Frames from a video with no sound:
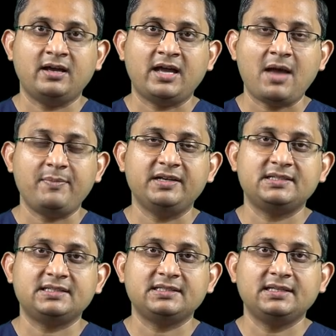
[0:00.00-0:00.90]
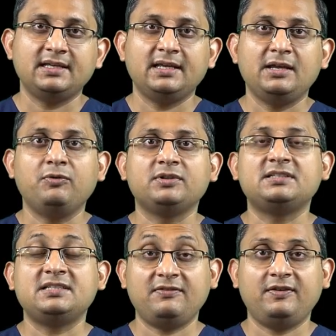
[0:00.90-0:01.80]
habits, it was
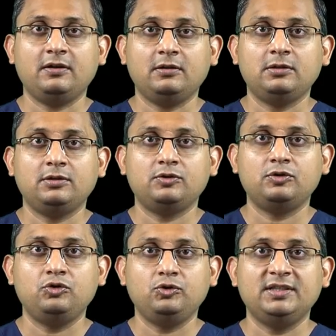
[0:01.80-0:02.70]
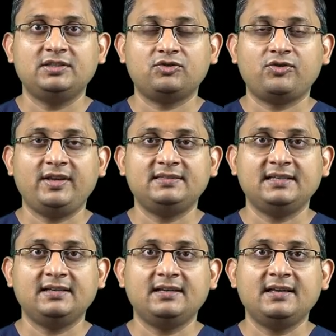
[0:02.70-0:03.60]
difficult to do this
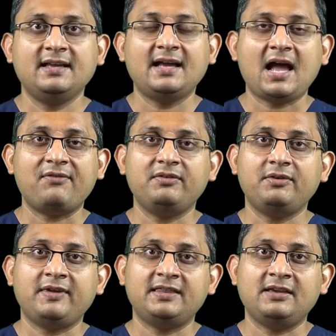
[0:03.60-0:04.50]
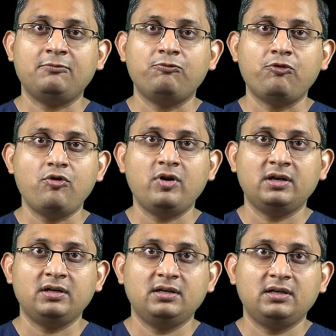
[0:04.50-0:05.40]
tracing. However, when they wore
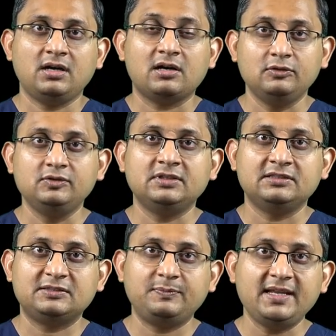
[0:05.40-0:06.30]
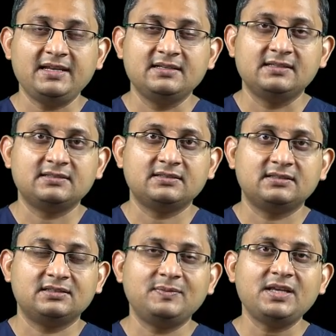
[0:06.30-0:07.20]
occlusal splints,
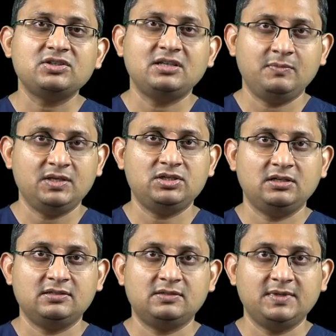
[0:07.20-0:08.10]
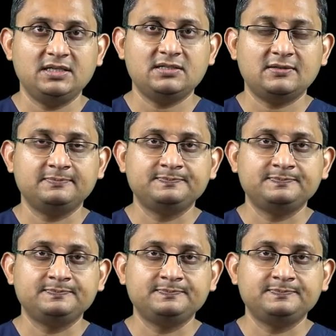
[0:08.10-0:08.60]
especially Michigan splint,